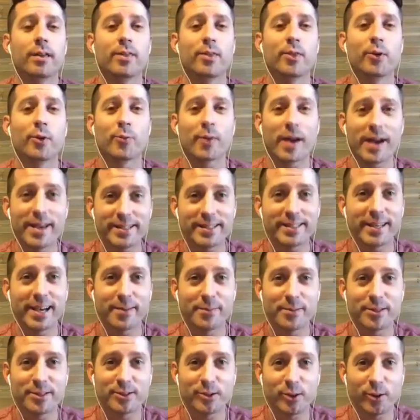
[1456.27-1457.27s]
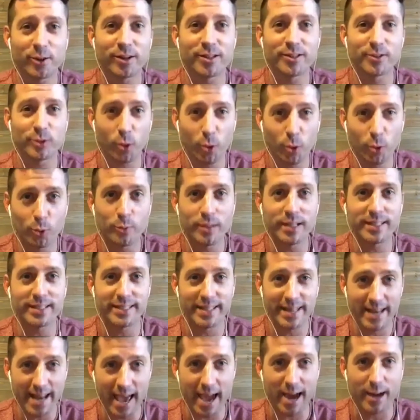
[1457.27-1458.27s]
the right time to start is always
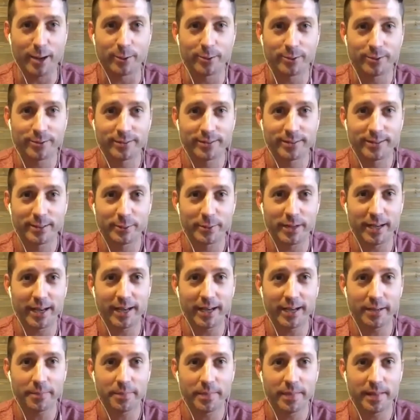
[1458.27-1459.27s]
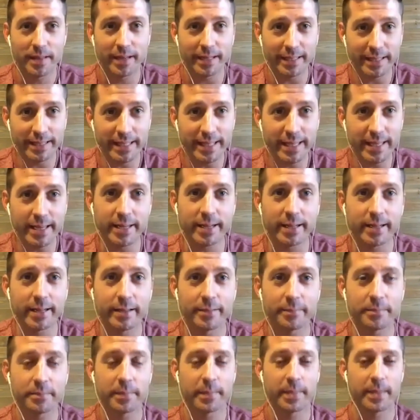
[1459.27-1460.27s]
now, okay? Again,
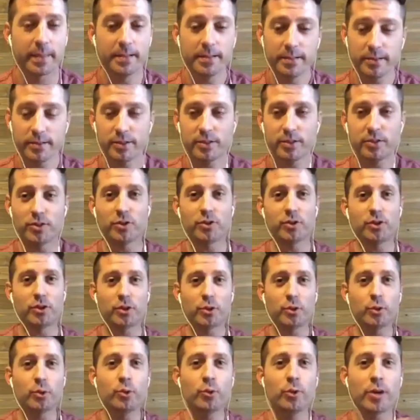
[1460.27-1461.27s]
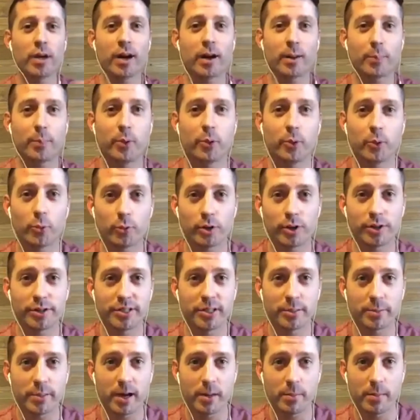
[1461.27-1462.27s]
do not put
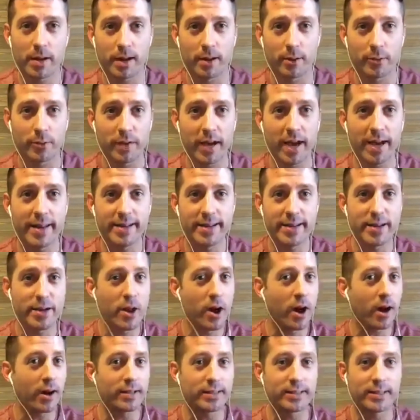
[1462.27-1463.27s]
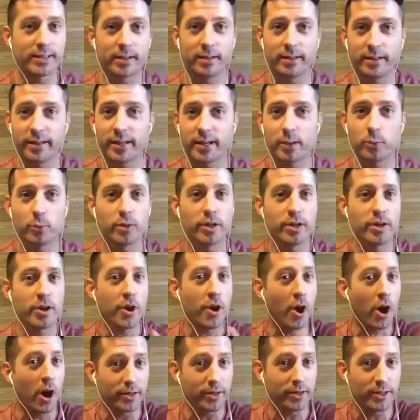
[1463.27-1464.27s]
words in my mouth. I did not tell
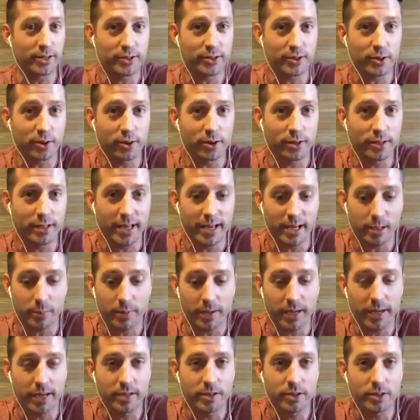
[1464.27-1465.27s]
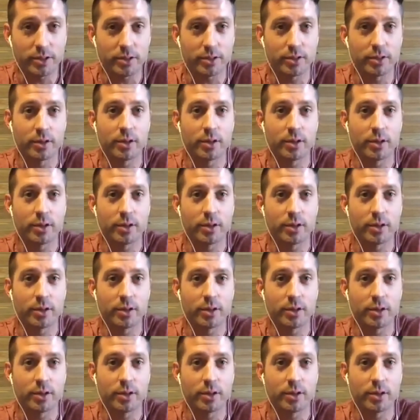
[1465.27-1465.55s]
anyone not to start a like page